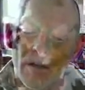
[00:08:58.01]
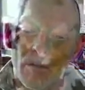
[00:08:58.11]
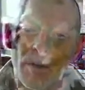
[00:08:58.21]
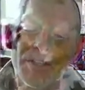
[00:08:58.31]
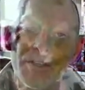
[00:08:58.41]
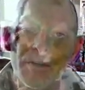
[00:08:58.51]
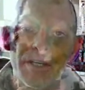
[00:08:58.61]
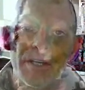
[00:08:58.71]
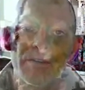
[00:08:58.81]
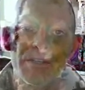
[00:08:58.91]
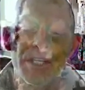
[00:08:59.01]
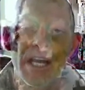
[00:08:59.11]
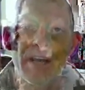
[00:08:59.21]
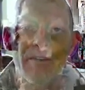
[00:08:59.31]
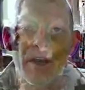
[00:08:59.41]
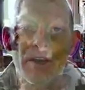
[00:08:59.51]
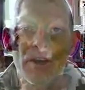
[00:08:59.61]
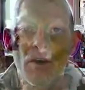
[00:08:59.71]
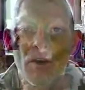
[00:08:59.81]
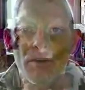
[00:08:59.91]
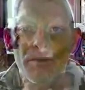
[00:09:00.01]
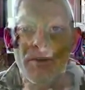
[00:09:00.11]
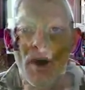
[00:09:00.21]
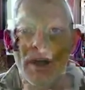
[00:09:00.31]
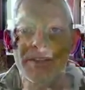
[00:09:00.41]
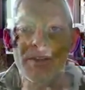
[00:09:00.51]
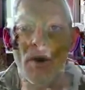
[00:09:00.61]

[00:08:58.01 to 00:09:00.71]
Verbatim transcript: Once you can understand that your thoughts